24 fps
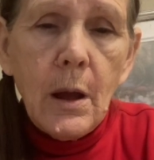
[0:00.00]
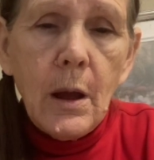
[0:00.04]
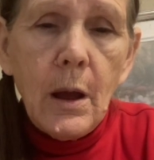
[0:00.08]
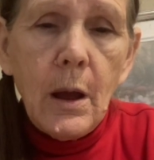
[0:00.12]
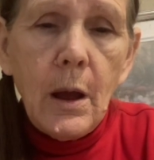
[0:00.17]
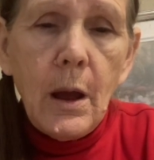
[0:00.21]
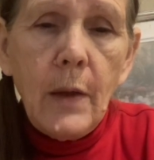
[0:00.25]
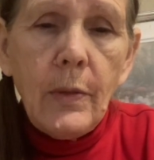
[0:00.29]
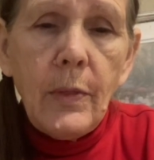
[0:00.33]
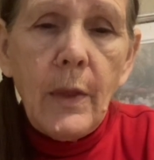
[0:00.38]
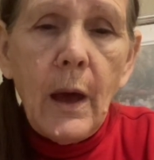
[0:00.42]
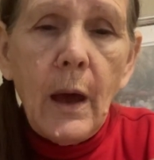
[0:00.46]

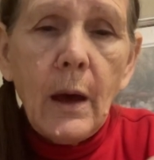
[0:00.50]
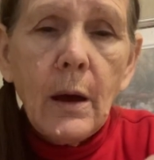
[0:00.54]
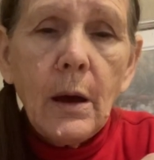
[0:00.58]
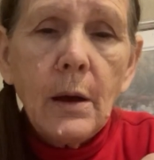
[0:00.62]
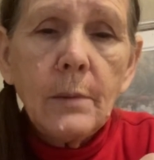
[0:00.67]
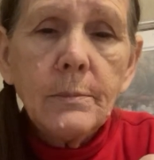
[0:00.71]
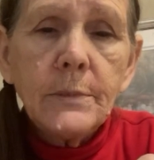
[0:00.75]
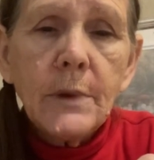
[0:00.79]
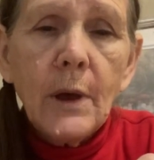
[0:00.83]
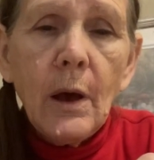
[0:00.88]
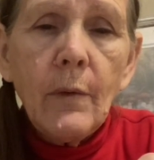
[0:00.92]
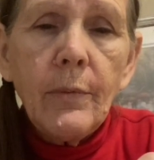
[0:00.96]
And that
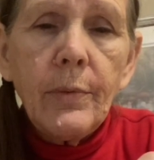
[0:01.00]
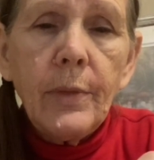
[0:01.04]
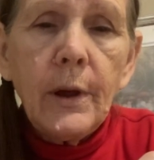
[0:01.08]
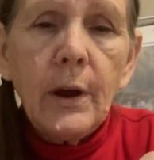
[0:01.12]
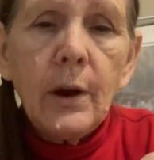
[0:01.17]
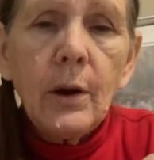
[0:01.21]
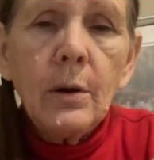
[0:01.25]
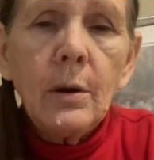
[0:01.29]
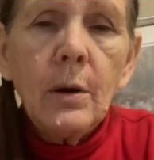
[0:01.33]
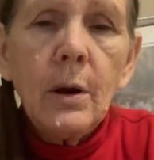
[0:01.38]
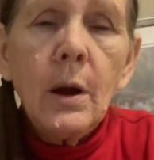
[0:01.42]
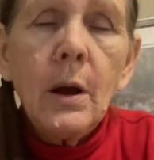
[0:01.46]
comes off
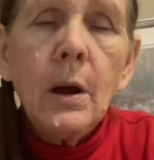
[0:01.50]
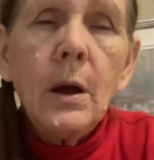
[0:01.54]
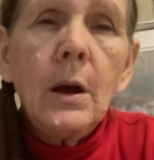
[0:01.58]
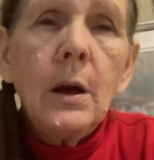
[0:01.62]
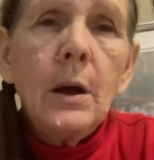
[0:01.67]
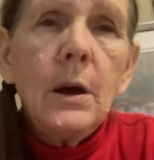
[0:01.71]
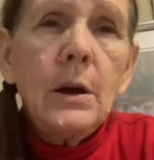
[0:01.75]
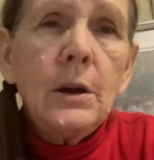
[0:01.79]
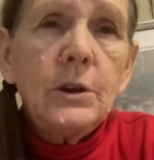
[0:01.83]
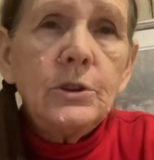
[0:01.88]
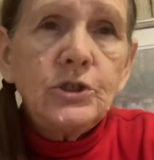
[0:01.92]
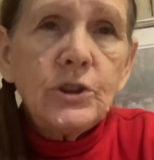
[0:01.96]
there,
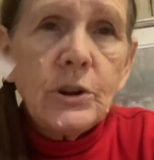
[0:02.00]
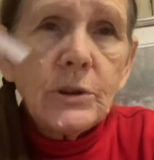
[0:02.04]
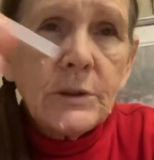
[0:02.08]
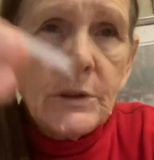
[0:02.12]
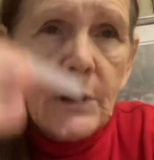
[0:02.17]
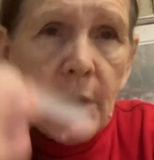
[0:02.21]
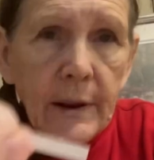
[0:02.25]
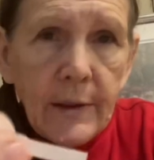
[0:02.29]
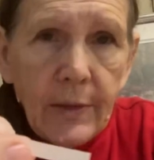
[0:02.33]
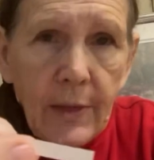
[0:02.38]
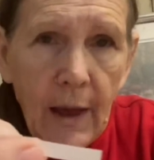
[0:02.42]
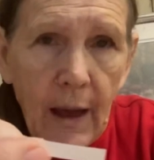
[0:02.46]
just
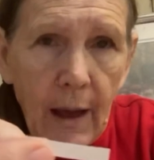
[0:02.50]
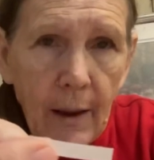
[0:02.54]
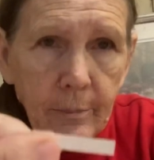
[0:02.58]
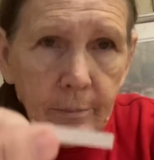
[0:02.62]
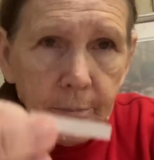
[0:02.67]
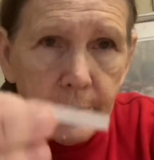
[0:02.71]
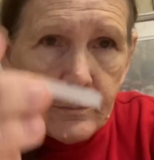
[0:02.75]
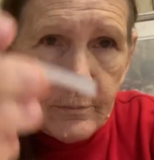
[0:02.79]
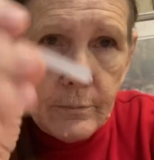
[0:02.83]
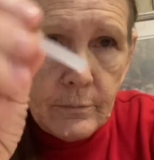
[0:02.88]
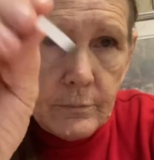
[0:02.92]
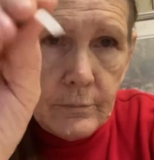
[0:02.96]
like that.
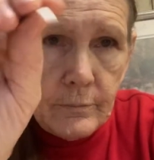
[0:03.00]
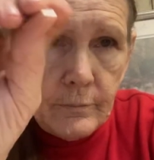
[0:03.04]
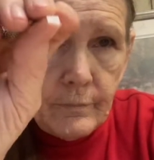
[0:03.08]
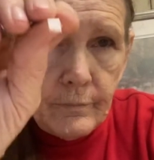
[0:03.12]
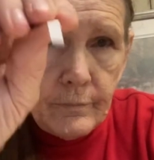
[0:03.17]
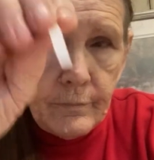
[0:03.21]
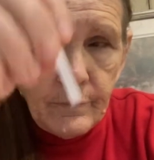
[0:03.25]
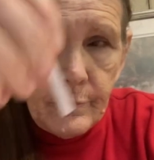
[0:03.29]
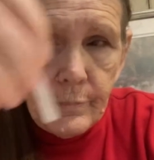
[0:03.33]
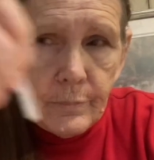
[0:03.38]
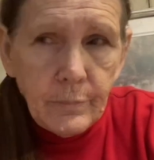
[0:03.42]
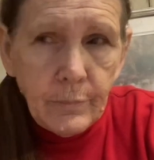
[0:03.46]

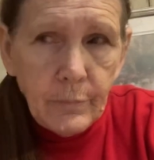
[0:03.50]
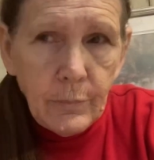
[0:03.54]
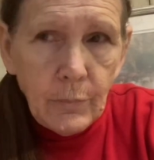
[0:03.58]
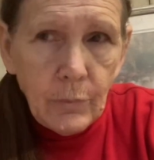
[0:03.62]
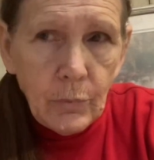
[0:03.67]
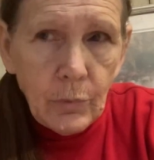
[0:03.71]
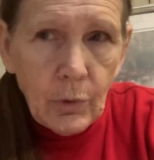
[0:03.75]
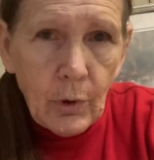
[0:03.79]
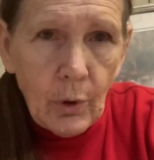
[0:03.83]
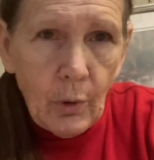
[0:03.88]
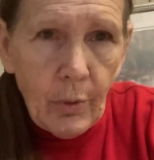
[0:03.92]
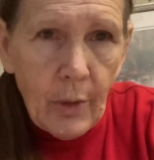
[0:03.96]

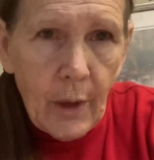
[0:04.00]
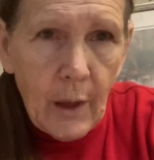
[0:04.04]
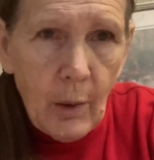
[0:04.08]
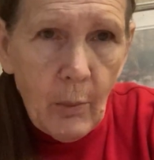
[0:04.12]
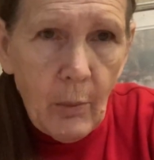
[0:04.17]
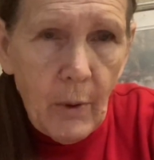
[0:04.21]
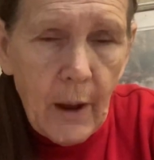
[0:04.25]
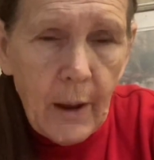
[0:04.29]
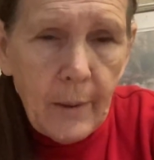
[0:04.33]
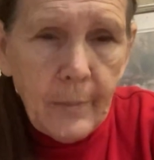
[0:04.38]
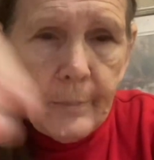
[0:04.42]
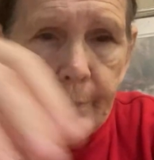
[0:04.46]
Throw that
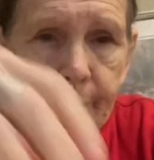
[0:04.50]
away.